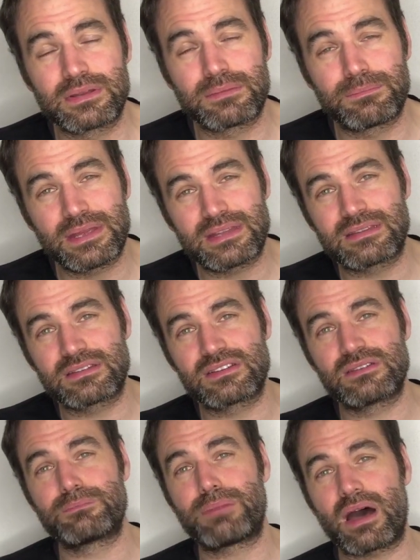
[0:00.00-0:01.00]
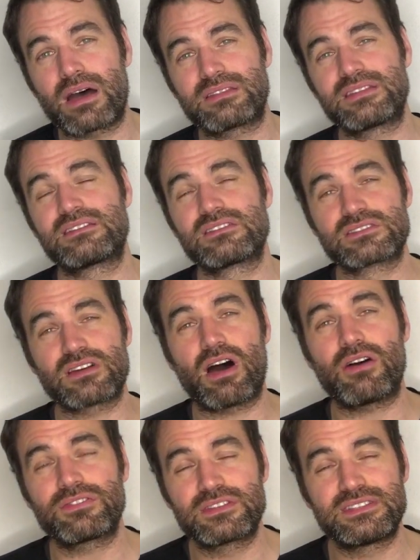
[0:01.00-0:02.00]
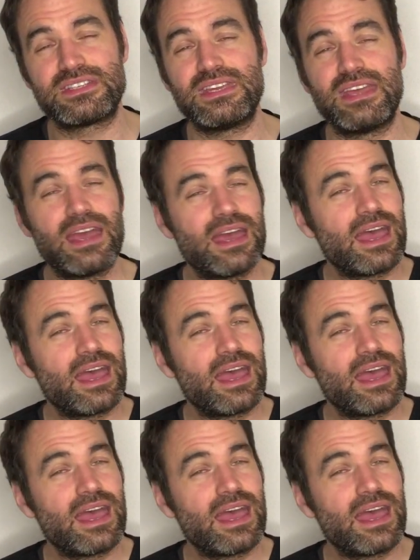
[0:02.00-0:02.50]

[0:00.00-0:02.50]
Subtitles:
bitter particles of the tea